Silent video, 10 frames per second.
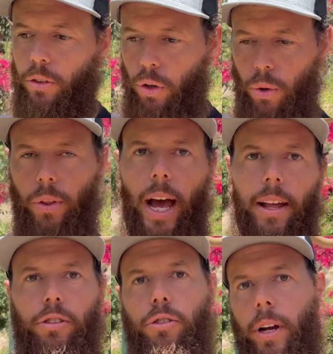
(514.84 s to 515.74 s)
to
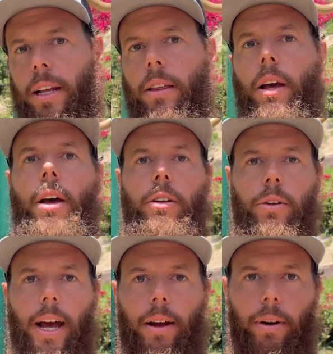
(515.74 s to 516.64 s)
that strength,
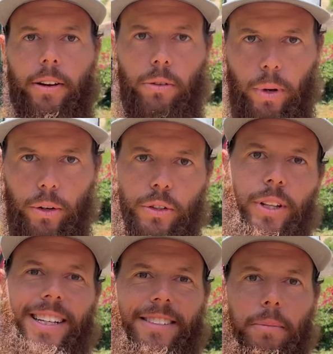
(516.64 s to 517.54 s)
to that range of motion, to
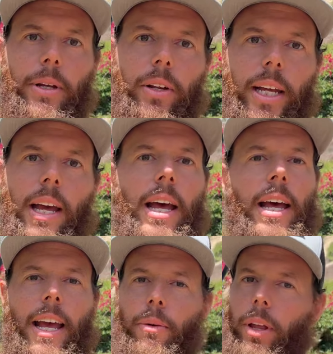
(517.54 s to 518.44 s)
that stability.
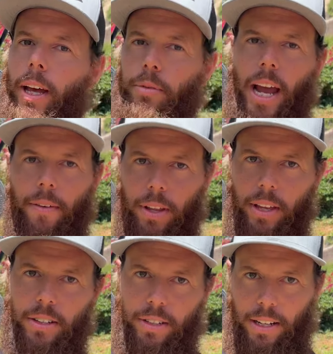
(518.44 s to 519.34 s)
It really helps
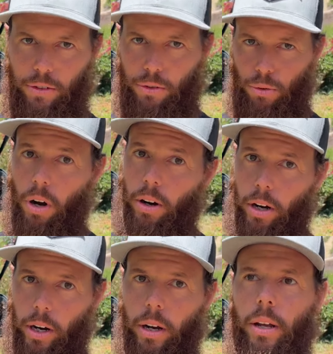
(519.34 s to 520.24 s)
everything just get
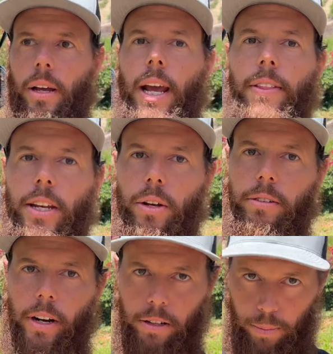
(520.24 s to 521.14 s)
stronger. And then you can
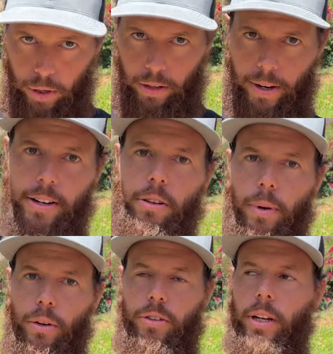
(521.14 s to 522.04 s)
start to put in the range of
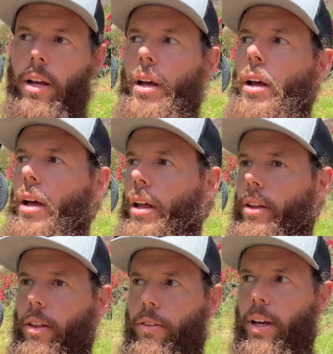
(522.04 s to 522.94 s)
motion.
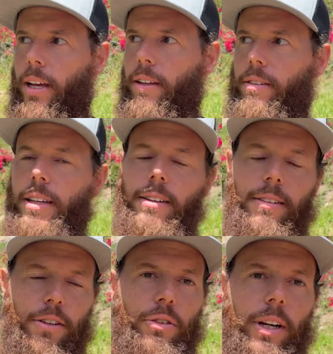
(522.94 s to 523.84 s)
The other thing is the
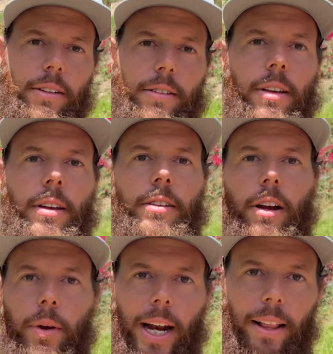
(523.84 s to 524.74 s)
eccentrics.
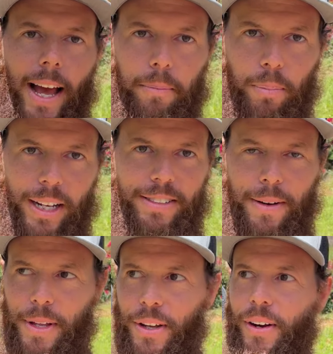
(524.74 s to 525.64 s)
Sorry, we got a loud bus
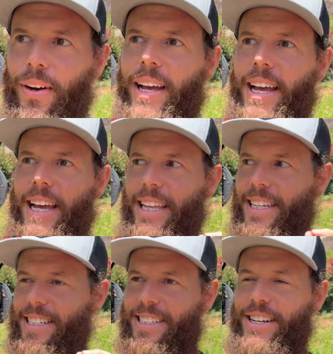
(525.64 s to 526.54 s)
coming through.
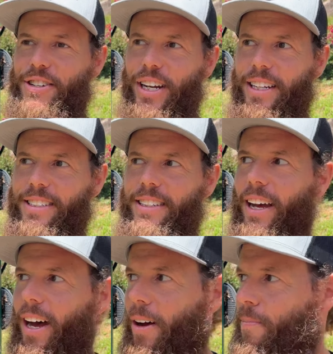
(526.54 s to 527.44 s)
The eccentrics
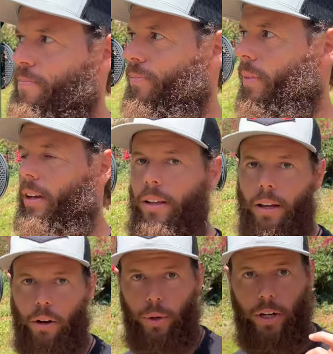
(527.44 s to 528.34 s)
are
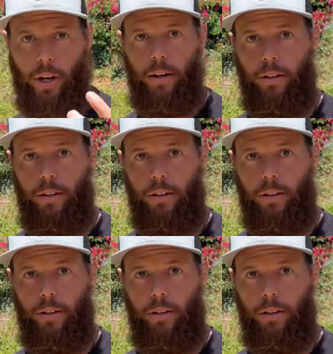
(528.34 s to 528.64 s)
when you're gonna